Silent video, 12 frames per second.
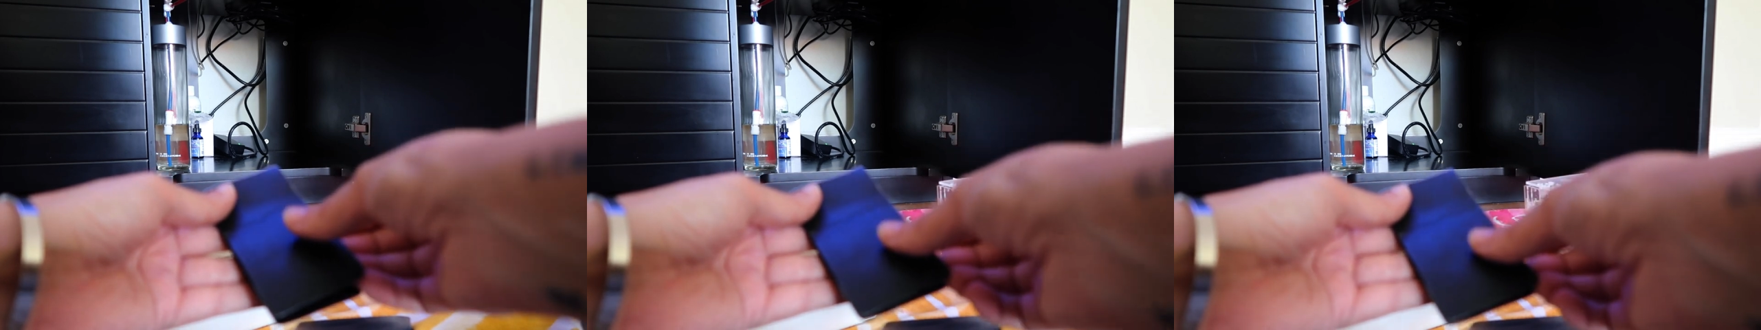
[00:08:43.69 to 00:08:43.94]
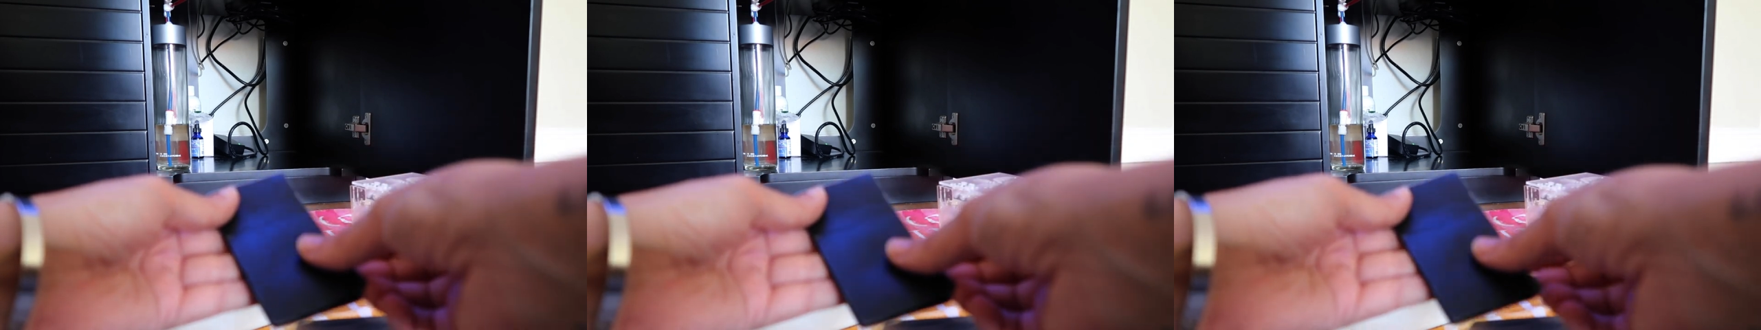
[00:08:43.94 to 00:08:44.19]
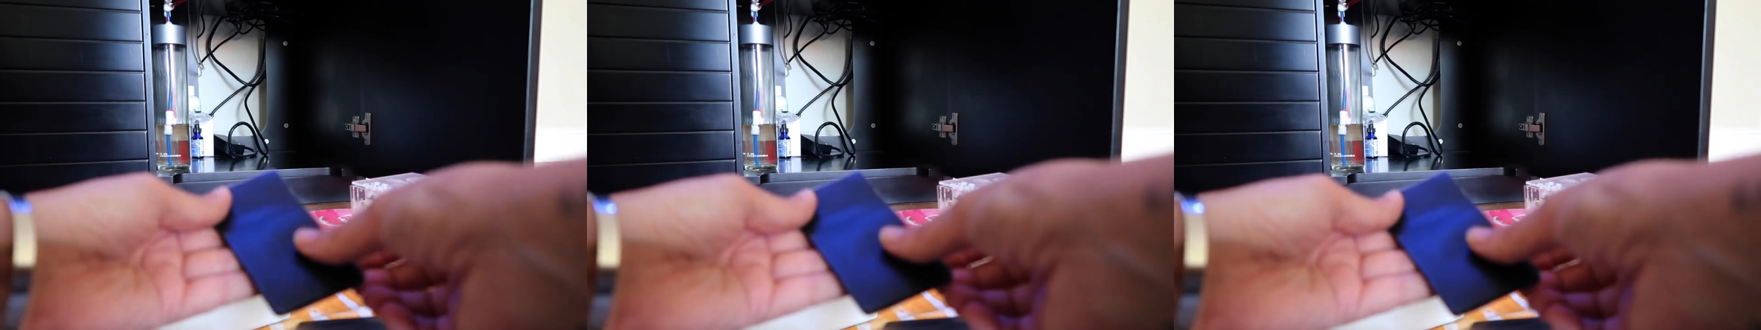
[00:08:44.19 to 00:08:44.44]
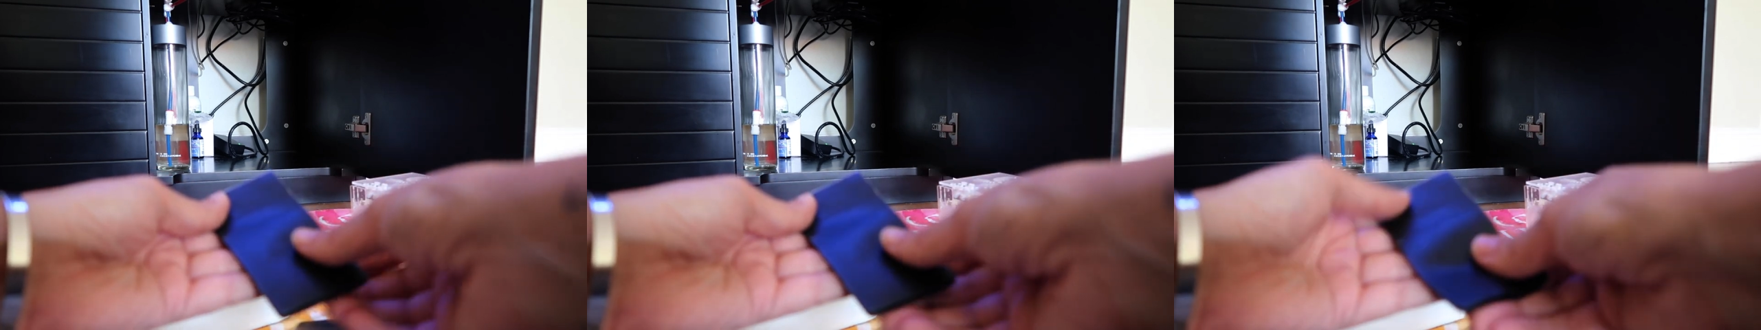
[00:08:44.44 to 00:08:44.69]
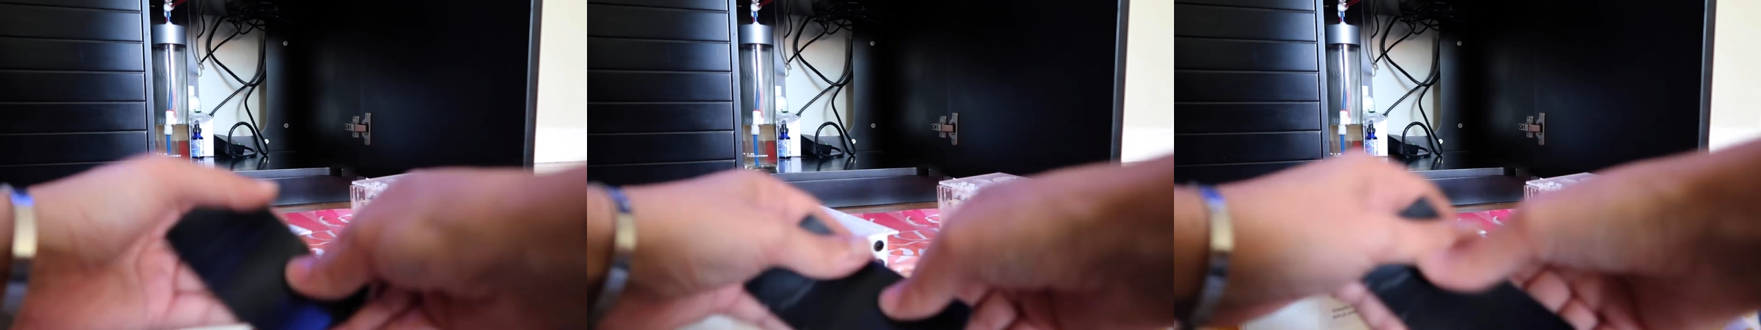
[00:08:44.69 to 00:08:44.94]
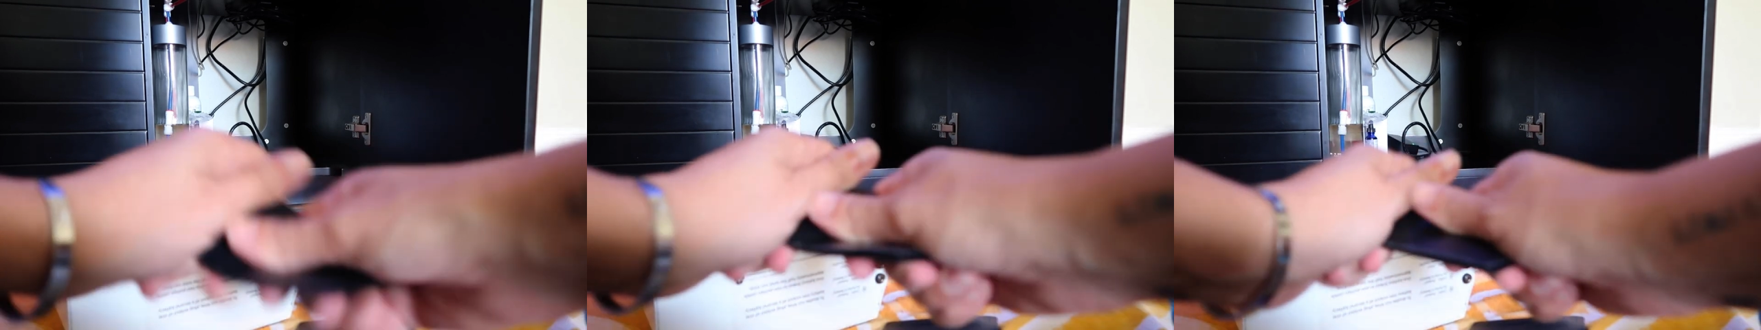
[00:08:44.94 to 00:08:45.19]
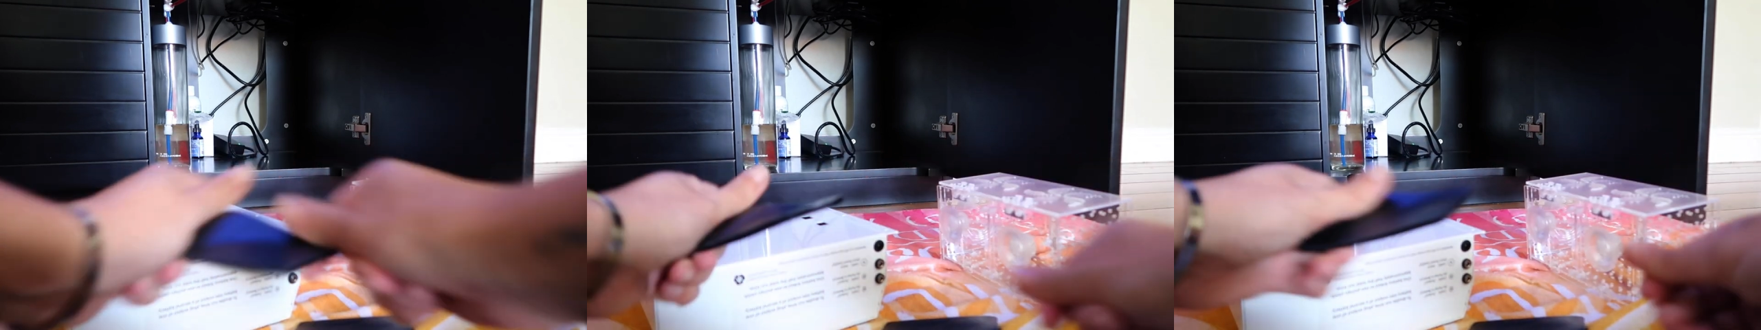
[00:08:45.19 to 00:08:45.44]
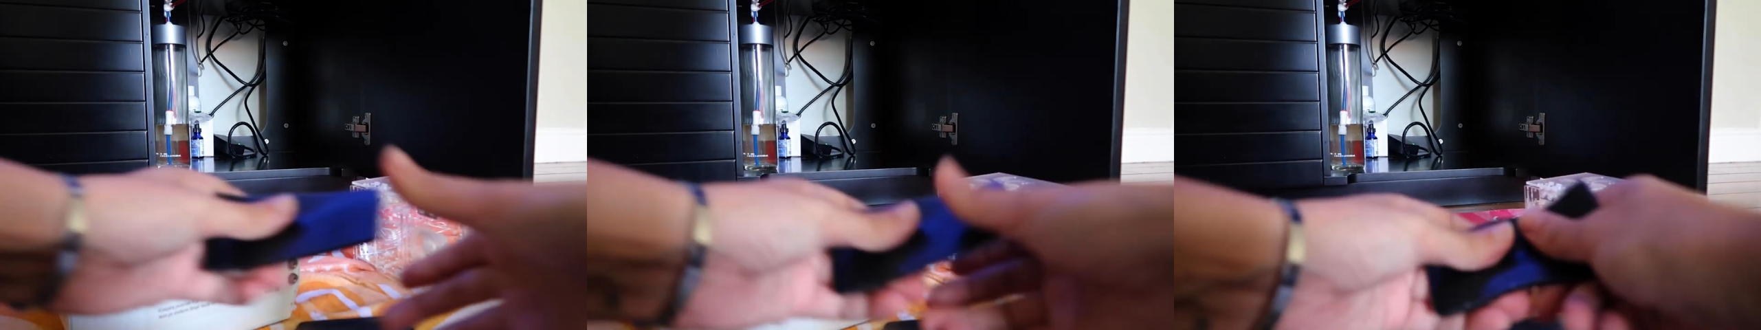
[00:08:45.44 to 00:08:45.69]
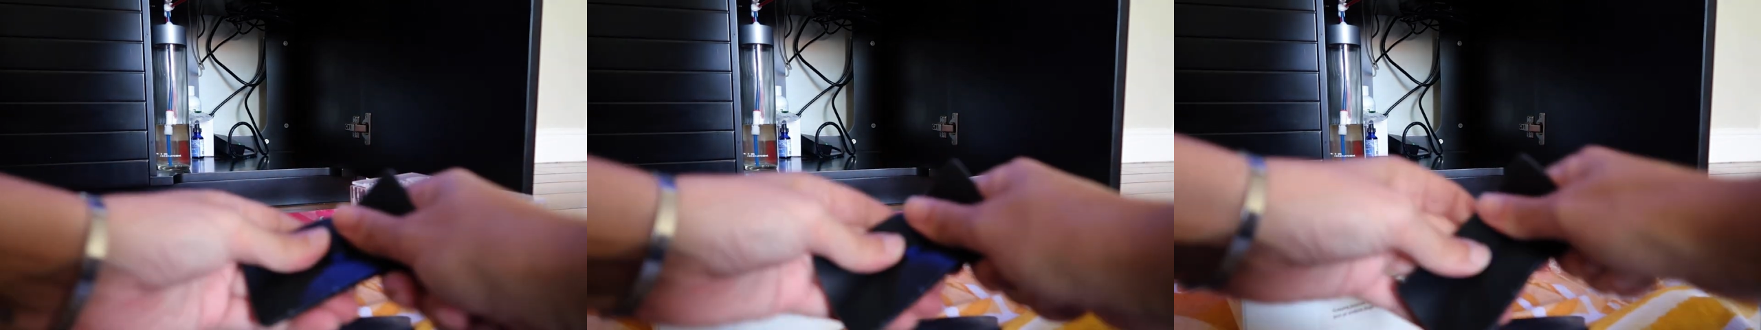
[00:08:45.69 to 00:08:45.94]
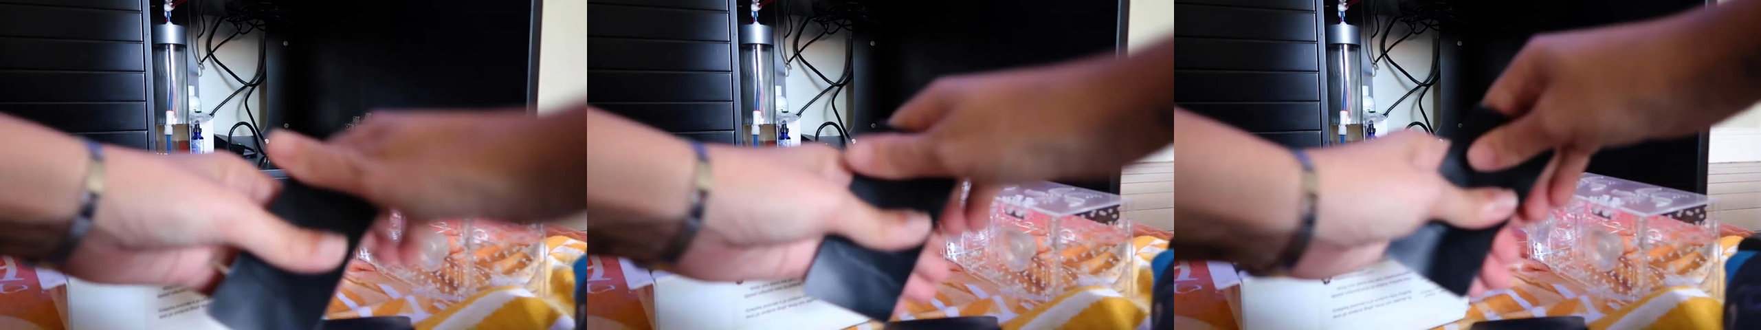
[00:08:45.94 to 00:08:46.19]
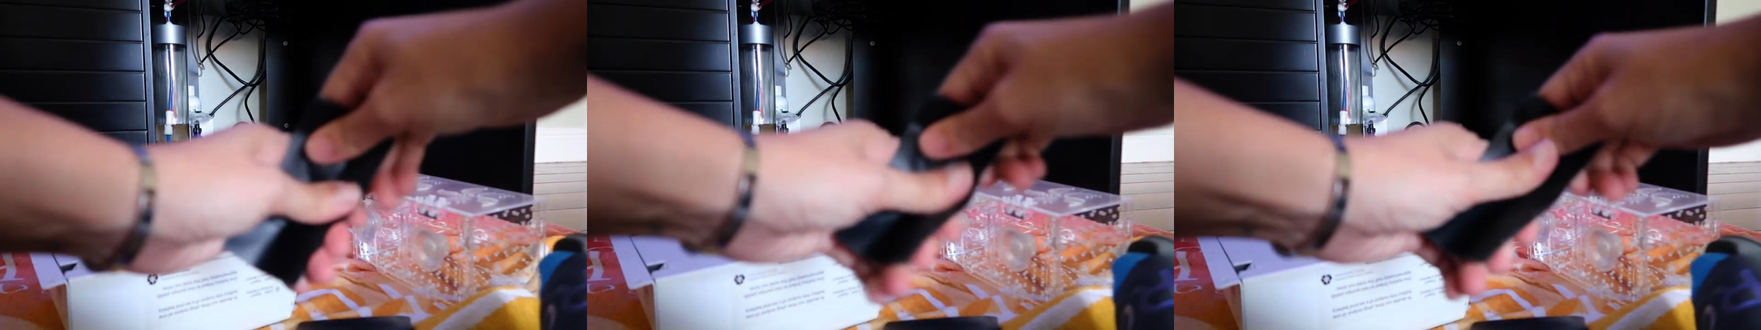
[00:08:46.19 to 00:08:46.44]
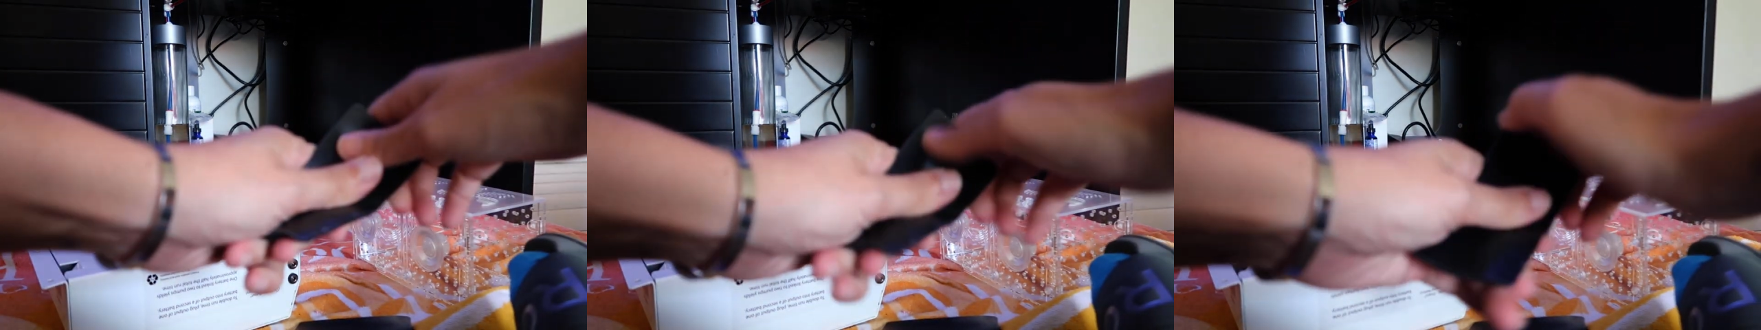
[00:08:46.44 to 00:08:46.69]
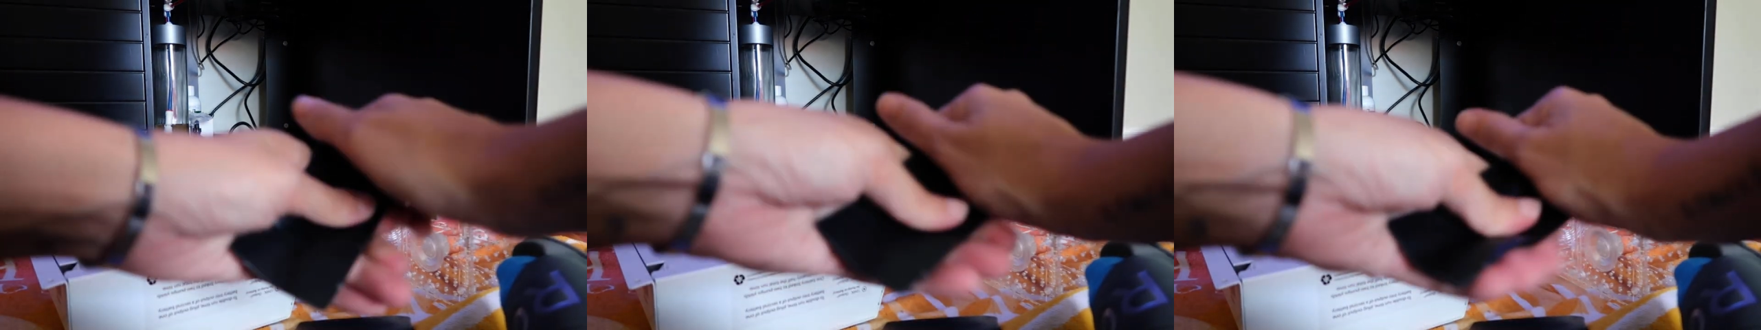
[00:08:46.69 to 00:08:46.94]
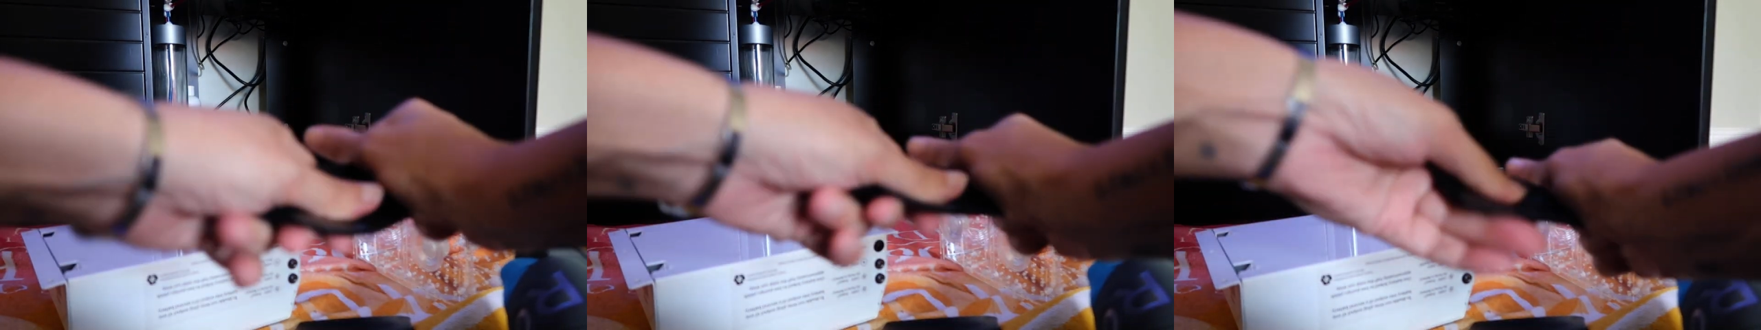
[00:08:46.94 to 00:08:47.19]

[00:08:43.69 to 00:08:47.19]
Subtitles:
[unreadable: no face in view]